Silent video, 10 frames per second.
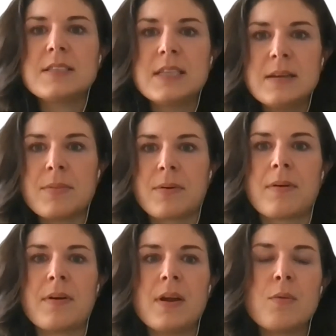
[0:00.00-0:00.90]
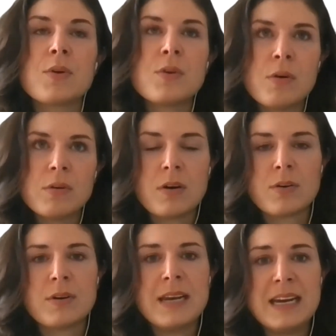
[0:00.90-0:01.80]
timber were no longer
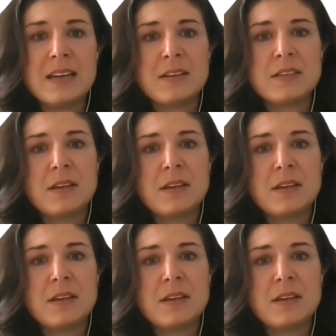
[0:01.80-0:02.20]
needed